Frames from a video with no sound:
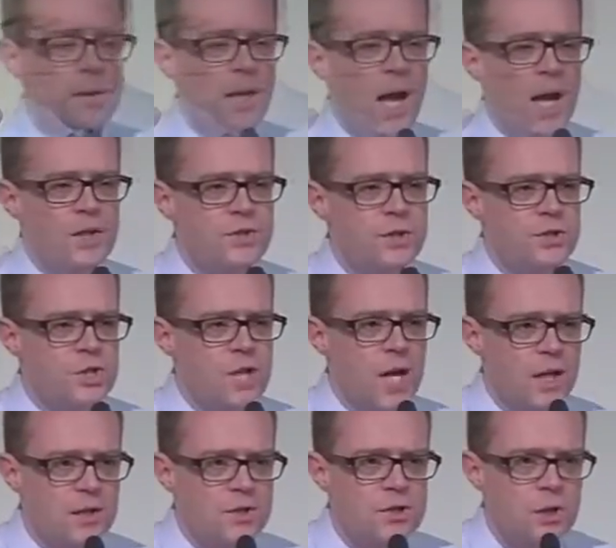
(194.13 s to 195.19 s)
as the
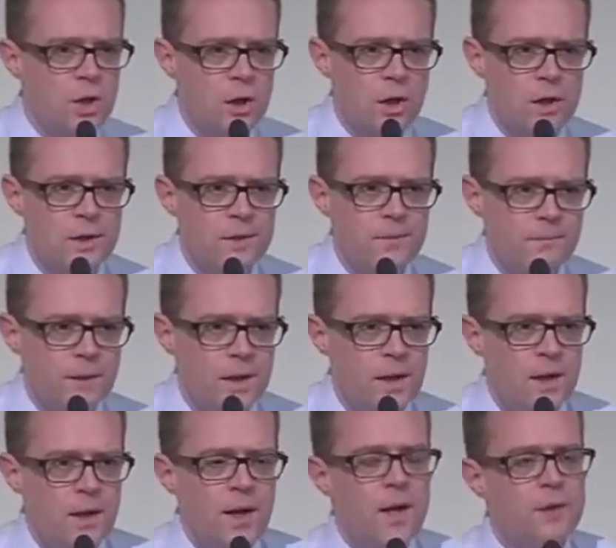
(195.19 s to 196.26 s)
jealous God.
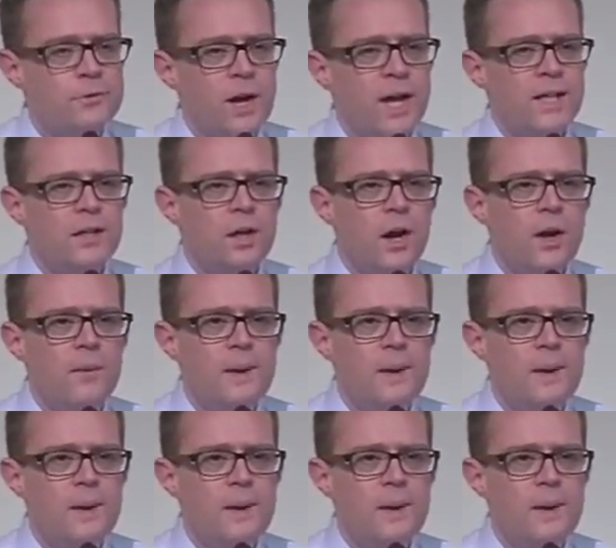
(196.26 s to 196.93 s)
And right now,